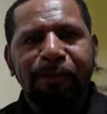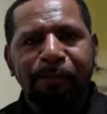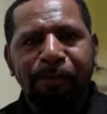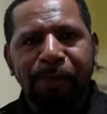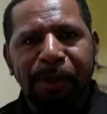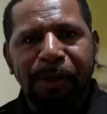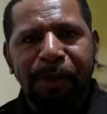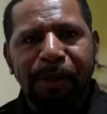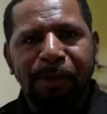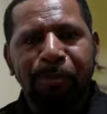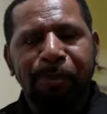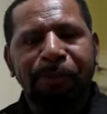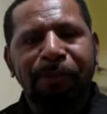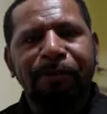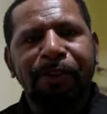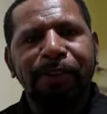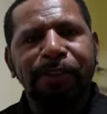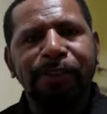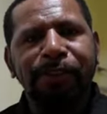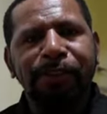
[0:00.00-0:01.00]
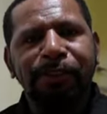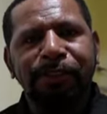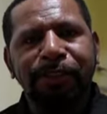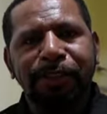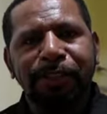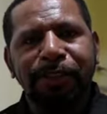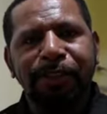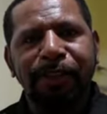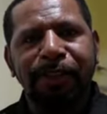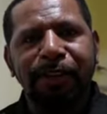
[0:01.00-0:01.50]
be a professional
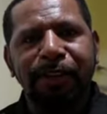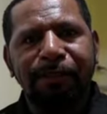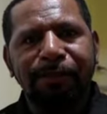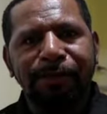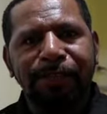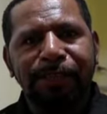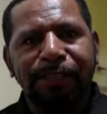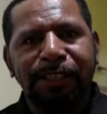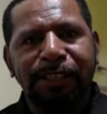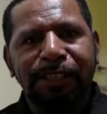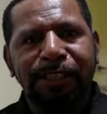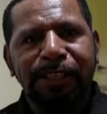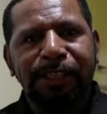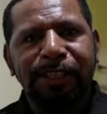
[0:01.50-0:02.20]
security officer.